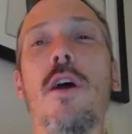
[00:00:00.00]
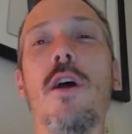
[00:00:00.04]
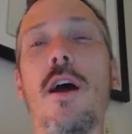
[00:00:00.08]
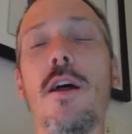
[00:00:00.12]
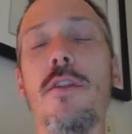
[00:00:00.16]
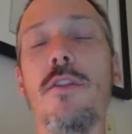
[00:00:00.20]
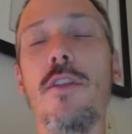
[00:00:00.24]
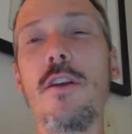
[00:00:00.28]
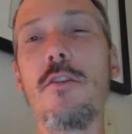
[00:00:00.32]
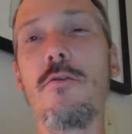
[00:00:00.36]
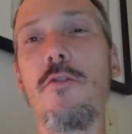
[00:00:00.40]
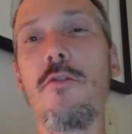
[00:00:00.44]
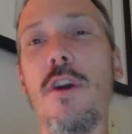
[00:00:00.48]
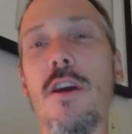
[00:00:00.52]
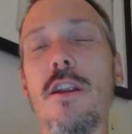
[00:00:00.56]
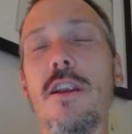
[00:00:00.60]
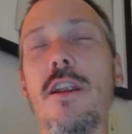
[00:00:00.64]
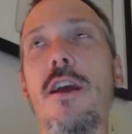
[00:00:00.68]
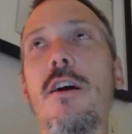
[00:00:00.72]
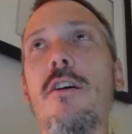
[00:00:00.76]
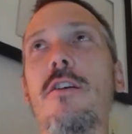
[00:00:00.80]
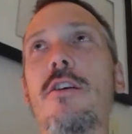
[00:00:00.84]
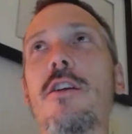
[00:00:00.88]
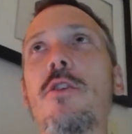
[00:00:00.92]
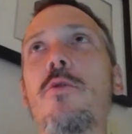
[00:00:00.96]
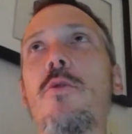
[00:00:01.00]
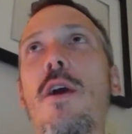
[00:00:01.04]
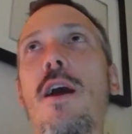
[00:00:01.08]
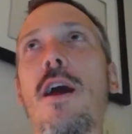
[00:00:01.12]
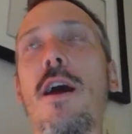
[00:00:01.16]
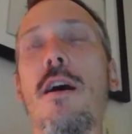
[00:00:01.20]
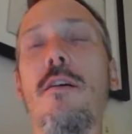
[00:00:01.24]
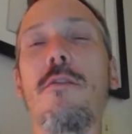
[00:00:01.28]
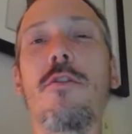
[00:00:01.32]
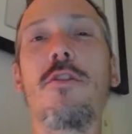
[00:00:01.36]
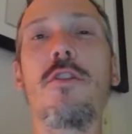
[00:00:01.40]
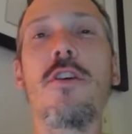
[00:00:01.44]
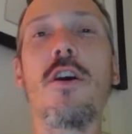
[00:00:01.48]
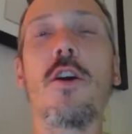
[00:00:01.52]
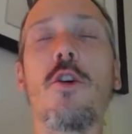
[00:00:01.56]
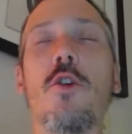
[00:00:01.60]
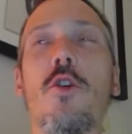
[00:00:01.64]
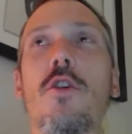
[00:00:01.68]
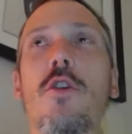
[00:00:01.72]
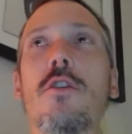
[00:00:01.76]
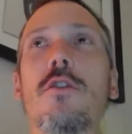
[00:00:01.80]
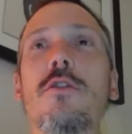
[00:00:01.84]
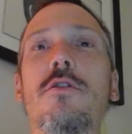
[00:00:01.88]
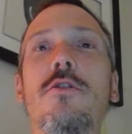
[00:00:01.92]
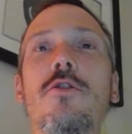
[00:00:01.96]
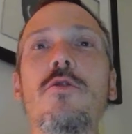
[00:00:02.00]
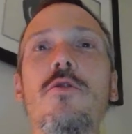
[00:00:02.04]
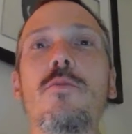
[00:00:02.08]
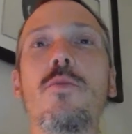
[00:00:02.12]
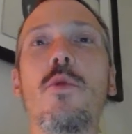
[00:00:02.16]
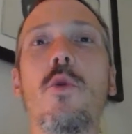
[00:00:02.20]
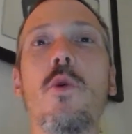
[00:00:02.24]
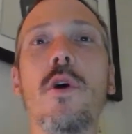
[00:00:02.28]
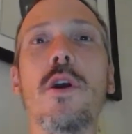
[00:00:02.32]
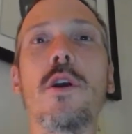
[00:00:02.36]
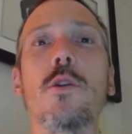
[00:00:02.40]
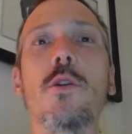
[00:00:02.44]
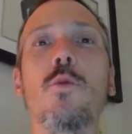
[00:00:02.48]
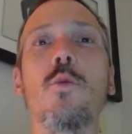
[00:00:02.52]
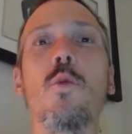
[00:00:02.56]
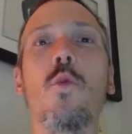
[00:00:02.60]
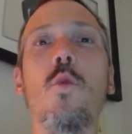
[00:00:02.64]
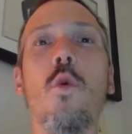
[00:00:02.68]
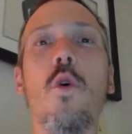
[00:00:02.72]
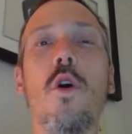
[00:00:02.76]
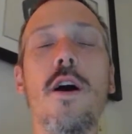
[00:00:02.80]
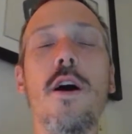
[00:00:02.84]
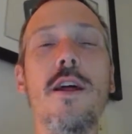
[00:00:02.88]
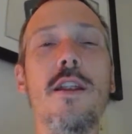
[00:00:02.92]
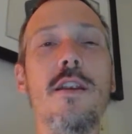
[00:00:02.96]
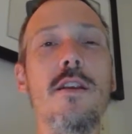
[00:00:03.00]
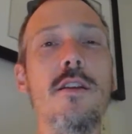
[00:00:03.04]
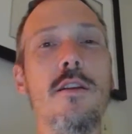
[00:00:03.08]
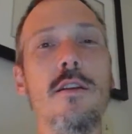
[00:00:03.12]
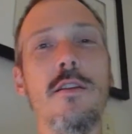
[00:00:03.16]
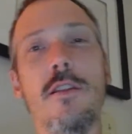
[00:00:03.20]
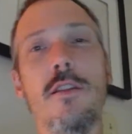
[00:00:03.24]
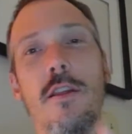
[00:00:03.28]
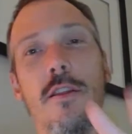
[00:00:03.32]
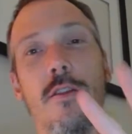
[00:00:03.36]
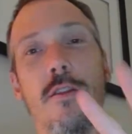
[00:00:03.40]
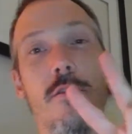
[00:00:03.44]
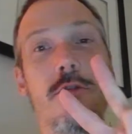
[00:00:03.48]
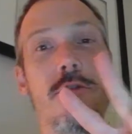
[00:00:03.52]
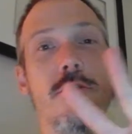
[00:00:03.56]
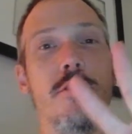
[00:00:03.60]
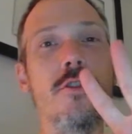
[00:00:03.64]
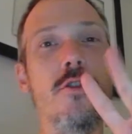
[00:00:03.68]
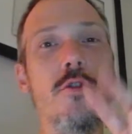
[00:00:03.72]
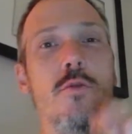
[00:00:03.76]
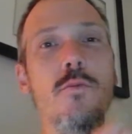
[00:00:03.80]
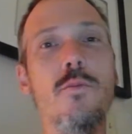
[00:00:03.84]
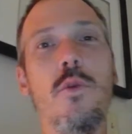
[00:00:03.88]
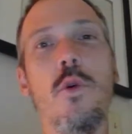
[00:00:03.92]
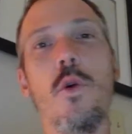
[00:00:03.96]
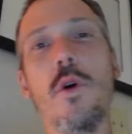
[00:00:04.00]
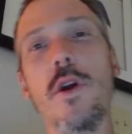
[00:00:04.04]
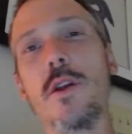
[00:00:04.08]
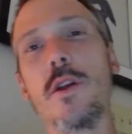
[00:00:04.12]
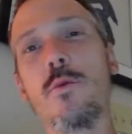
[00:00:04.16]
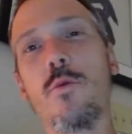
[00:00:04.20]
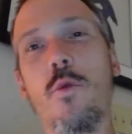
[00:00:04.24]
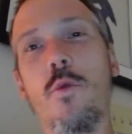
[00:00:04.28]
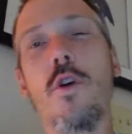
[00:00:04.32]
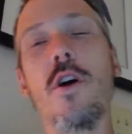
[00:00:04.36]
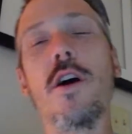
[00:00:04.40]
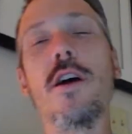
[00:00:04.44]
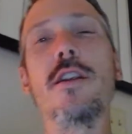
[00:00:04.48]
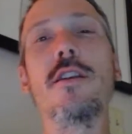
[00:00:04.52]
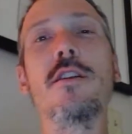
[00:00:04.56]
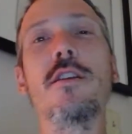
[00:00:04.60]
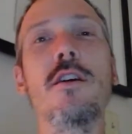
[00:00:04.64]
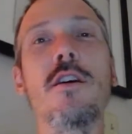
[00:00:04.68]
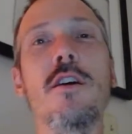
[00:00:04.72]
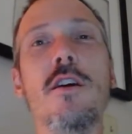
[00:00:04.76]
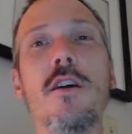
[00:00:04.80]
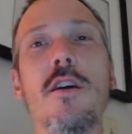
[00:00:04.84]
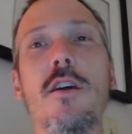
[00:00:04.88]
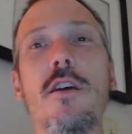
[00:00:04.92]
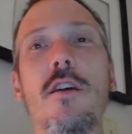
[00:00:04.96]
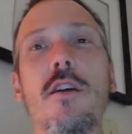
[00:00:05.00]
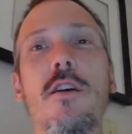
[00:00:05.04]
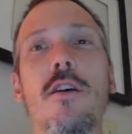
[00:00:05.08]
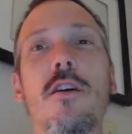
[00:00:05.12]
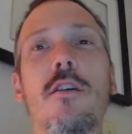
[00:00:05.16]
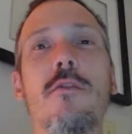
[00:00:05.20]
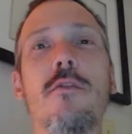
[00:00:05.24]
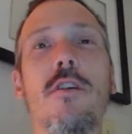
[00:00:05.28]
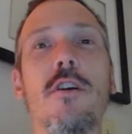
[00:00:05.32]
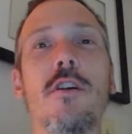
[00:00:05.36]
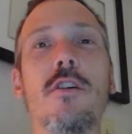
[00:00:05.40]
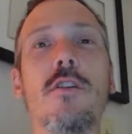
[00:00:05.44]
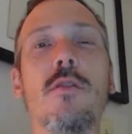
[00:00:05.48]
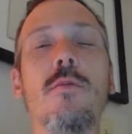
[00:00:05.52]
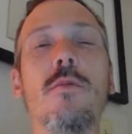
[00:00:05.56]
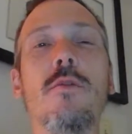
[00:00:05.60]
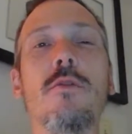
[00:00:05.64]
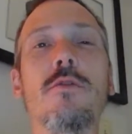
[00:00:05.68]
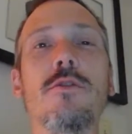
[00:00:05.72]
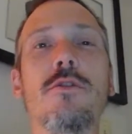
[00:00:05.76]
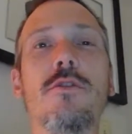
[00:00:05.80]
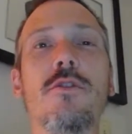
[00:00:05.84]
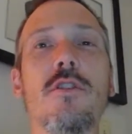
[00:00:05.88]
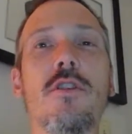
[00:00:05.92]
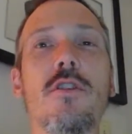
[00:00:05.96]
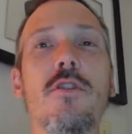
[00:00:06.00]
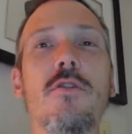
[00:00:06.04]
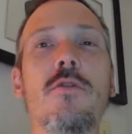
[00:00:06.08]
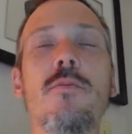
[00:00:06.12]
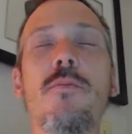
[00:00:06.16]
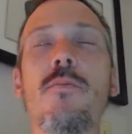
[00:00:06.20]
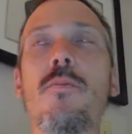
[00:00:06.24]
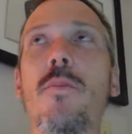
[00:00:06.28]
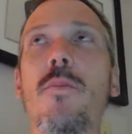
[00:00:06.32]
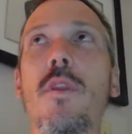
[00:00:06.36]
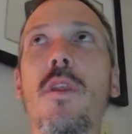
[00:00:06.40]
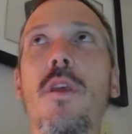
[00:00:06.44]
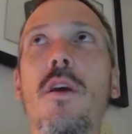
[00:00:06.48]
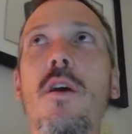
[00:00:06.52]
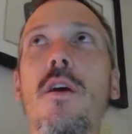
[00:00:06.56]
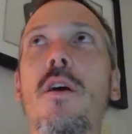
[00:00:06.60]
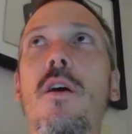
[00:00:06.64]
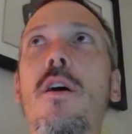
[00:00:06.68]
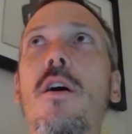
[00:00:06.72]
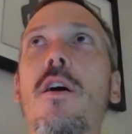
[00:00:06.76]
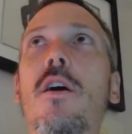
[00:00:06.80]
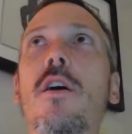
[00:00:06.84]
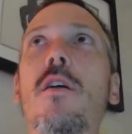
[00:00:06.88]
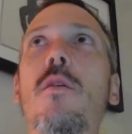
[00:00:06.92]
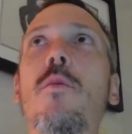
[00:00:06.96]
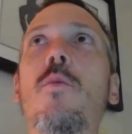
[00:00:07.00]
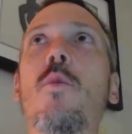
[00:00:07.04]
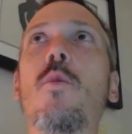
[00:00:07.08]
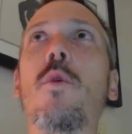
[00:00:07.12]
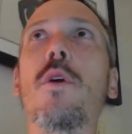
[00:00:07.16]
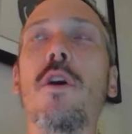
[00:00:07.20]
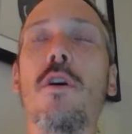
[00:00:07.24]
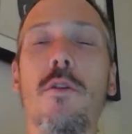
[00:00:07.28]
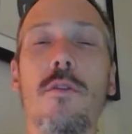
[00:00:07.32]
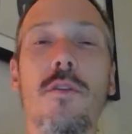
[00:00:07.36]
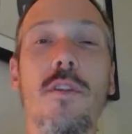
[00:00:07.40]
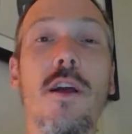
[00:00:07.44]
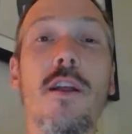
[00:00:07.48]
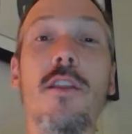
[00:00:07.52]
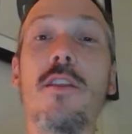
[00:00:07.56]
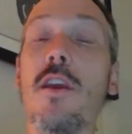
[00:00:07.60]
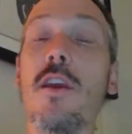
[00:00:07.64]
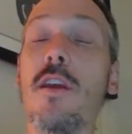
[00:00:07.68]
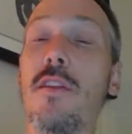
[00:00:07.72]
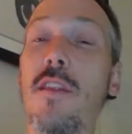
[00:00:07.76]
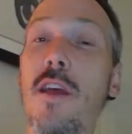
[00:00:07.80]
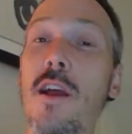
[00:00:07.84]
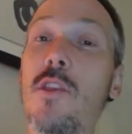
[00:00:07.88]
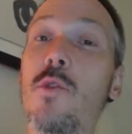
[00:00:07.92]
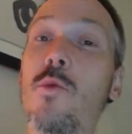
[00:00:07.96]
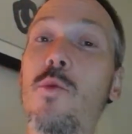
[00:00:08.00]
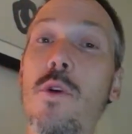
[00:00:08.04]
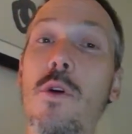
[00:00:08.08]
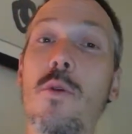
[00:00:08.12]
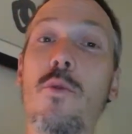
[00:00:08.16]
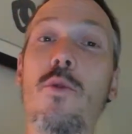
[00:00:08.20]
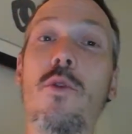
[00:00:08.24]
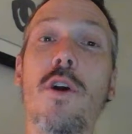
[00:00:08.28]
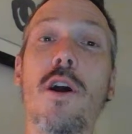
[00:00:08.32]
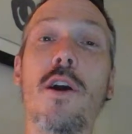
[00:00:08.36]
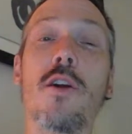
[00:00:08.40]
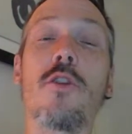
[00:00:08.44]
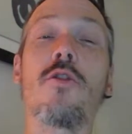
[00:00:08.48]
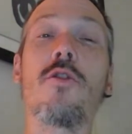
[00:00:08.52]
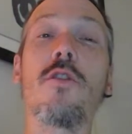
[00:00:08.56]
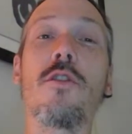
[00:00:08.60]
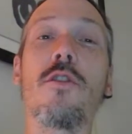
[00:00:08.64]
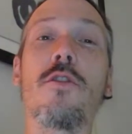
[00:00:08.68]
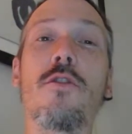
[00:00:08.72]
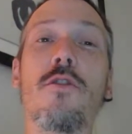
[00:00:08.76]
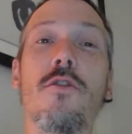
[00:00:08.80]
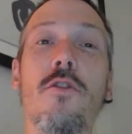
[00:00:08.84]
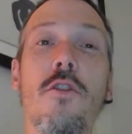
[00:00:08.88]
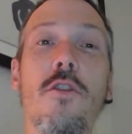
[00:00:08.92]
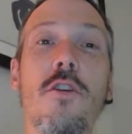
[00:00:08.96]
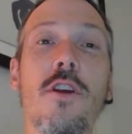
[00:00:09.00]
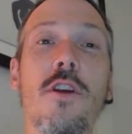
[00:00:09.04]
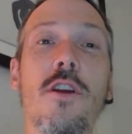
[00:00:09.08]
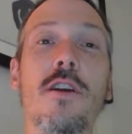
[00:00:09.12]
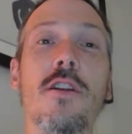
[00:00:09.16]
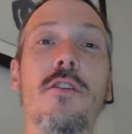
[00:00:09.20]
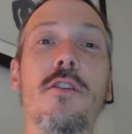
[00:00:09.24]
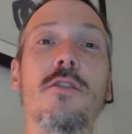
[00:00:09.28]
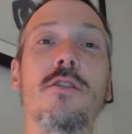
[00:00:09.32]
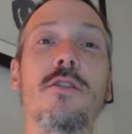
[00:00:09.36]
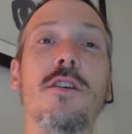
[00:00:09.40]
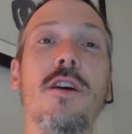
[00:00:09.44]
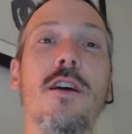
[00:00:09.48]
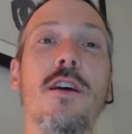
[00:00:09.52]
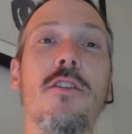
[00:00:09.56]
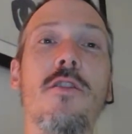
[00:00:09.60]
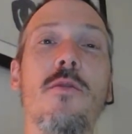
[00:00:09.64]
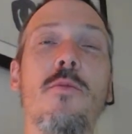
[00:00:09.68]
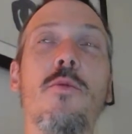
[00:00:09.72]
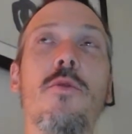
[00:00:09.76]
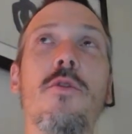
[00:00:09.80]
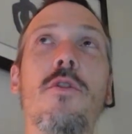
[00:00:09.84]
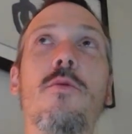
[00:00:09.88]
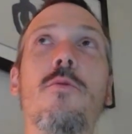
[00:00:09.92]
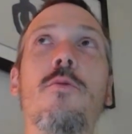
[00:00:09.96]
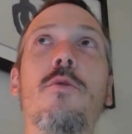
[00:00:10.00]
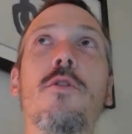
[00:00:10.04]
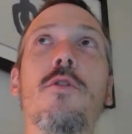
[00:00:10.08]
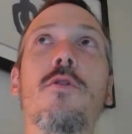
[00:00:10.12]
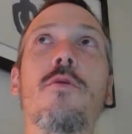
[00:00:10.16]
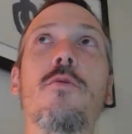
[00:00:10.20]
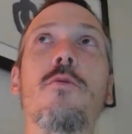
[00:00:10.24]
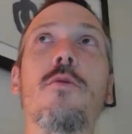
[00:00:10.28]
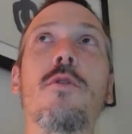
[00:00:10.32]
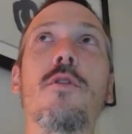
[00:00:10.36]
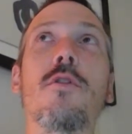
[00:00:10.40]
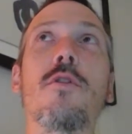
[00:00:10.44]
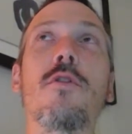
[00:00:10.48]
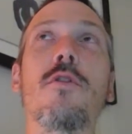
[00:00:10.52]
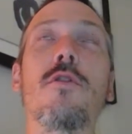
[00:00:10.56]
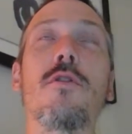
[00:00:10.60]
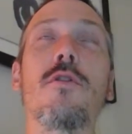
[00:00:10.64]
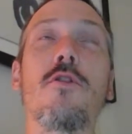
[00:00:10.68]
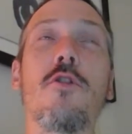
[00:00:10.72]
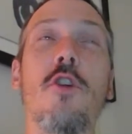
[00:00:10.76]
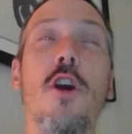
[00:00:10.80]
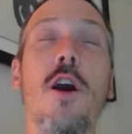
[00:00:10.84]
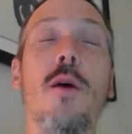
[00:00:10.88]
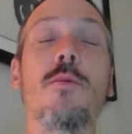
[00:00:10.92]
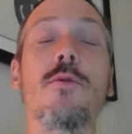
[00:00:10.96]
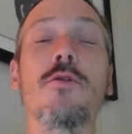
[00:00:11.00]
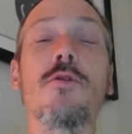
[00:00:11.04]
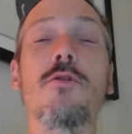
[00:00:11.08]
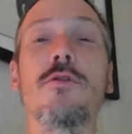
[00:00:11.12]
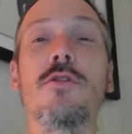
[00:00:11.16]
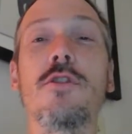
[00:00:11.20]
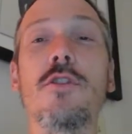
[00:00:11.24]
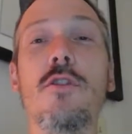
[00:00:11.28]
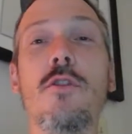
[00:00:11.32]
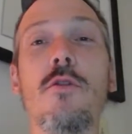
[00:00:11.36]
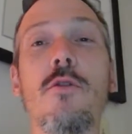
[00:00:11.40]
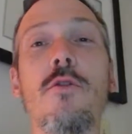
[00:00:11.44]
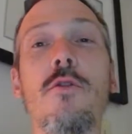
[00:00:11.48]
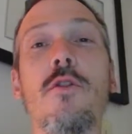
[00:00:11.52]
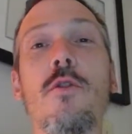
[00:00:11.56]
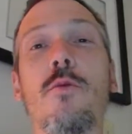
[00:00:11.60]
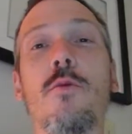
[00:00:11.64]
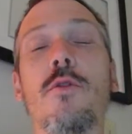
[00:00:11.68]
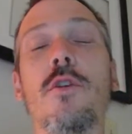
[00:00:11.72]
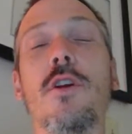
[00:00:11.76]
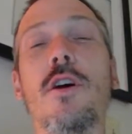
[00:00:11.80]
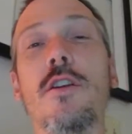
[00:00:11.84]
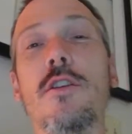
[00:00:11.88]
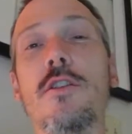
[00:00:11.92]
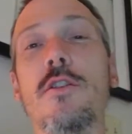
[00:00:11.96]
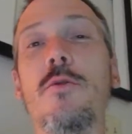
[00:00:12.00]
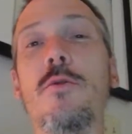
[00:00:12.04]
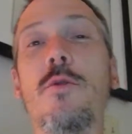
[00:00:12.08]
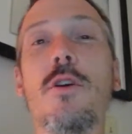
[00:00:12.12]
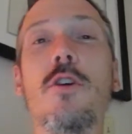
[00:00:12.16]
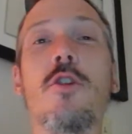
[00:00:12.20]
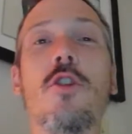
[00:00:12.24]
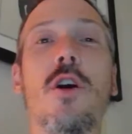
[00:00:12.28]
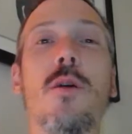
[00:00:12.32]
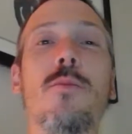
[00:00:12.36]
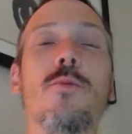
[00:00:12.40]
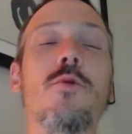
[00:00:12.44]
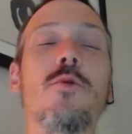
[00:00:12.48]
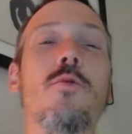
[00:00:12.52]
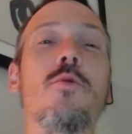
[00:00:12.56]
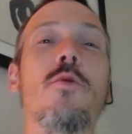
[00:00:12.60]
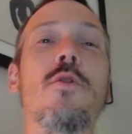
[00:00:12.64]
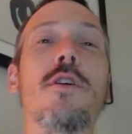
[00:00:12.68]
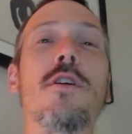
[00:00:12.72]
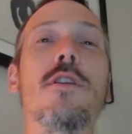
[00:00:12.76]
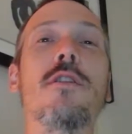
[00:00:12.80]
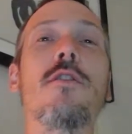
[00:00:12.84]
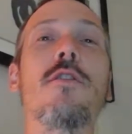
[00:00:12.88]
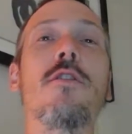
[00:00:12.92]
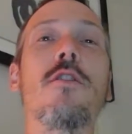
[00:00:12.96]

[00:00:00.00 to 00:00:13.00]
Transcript: I think right now you have section 2.1. That's 2.1 available to you. That's where we're actually starting in our textbook, which with chapter 2. So we're not doing chapter 1.